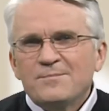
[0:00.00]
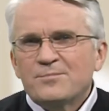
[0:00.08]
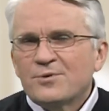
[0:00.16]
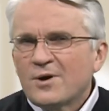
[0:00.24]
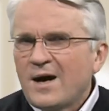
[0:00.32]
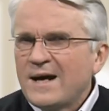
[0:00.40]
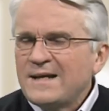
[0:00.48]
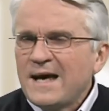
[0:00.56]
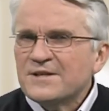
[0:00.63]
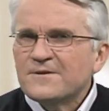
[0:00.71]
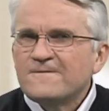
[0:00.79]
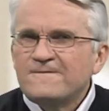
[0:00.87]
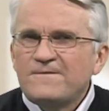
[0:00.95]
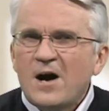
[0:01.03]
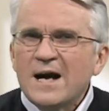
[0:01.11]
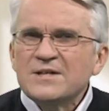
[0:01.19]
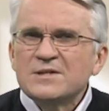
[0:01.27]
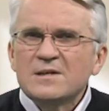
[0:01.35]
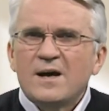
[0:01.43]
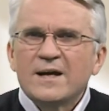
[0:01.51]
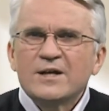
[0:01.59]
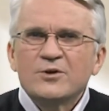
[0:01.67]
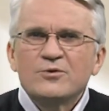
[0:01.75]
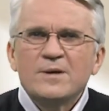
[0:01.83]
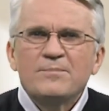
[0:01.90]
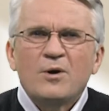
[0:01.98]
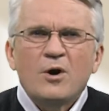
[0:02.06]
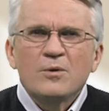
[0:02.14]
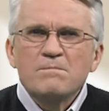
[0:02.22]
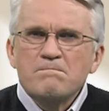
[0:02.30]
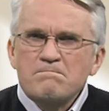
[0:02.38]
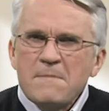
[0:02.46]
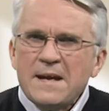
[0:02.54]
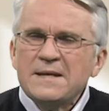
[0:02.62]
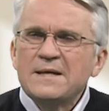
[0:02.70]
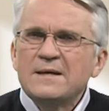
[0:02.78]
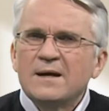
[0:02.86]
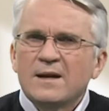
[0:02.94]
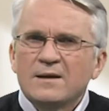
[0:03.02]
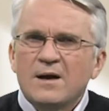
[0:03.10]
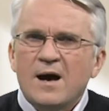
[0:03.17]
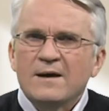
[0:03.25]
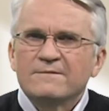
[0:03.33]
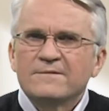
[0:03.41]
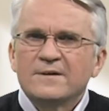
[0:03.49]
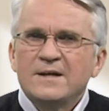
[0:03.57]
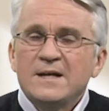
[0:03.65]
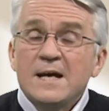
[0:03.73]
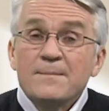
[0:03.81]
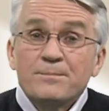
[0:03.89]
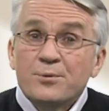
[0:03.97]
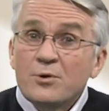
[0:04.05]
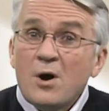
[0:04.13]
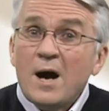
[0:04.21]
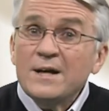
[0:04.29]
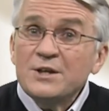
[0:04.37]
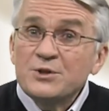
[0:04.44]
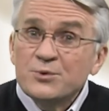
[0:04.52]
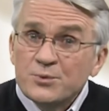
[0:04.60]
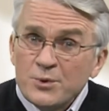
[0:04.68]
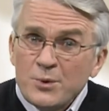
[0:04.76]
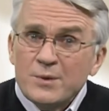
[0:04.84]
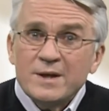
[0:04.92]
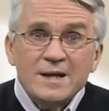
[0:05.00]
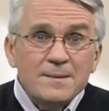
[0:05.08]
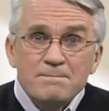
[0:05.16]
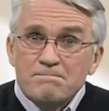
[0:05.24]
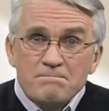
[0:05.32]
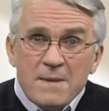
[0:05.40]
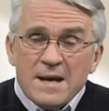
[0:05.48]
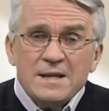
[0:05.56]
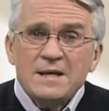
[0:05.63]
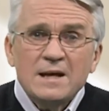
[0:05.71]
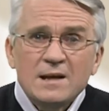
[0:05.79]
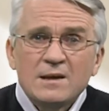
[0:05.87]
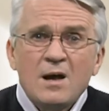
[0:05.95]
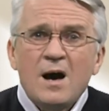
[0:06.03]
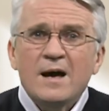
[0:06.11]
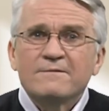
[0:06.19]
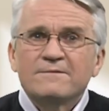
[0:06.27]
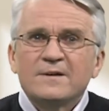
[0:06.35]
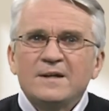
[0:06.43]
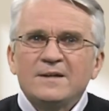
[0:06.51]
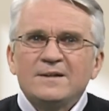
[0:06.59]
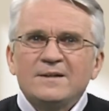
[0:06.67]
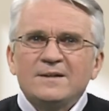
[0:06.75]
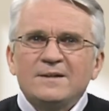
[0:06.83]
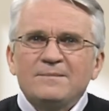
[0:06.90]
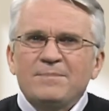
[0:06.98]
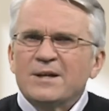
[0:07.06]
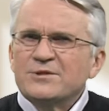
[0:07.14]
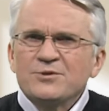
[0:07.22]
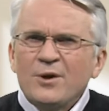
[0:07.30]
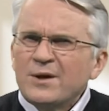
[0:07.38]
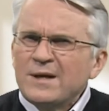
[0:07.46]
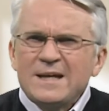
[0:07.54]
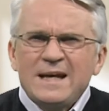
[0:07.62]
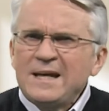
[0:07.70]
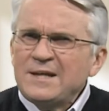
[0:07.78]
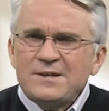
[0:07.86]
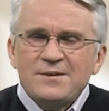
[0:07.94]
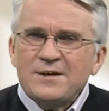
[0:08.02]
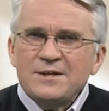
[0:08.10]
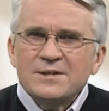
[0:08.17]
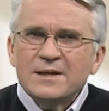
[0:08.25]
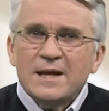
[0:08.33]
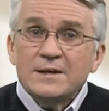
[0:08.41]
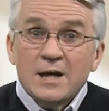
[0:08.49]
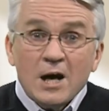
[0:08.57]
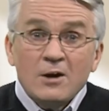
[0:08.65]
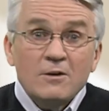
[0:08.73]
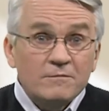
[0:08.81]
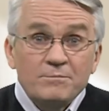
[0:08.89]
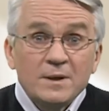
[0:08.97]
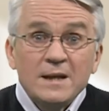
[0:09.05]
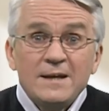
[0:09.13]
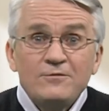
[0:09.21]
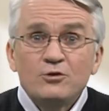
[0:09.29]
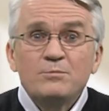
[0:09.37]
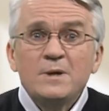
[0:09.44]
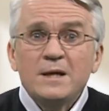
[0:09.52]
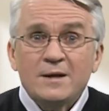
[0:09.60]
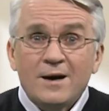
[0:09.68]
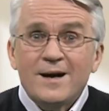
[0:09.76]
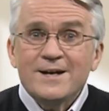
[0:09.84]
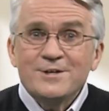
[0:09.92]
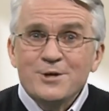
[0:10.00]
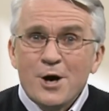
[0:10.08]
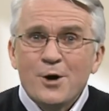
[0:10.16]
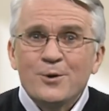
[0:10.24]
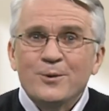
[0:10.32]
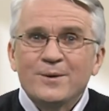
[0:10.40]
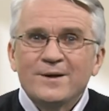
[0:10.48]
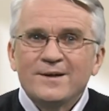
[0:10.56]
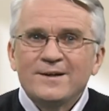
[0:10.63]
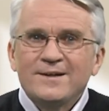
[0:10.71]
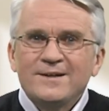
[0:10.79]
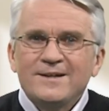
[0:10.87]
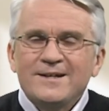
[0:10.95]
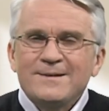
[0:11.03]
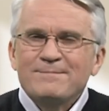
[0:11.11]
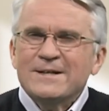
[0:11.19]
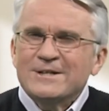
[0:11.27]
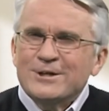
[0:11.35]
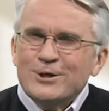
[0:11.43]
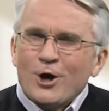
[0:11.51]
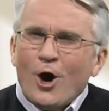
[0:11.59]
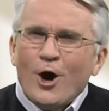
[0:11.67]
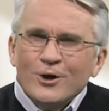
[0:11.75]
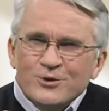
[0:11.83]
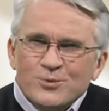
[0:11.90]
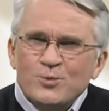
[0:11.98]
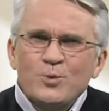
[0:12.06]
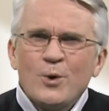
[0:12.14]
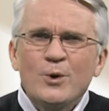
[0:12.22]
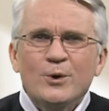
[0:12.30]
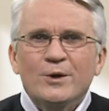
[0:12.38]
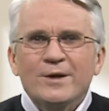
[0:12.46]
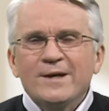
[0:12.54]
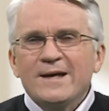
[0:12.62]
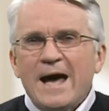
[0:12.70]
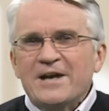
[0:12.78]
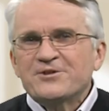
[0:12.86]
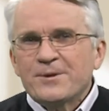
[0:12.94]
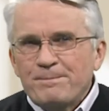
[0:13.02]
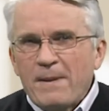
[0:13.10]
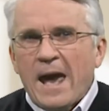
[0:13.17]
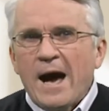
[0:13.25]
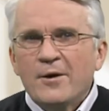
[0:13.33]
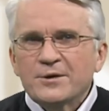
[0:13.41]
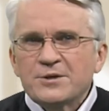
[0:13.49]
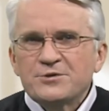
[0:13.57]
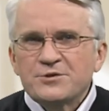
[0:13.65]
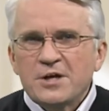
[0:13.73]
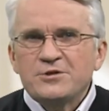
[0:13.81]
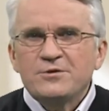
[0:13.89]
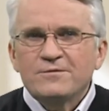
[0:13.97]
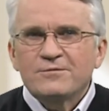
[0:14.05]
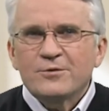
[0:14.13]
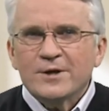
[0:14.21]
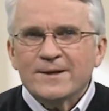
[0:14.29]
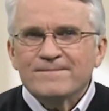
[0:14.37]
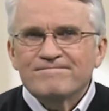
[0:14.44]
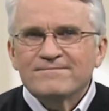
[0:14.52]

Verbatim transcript: Pride has a vice like grip on many a life. Pride is ruining many a life. But it's not an easy thing to let go of, believe you me, I know. God's Word has the power to set you free.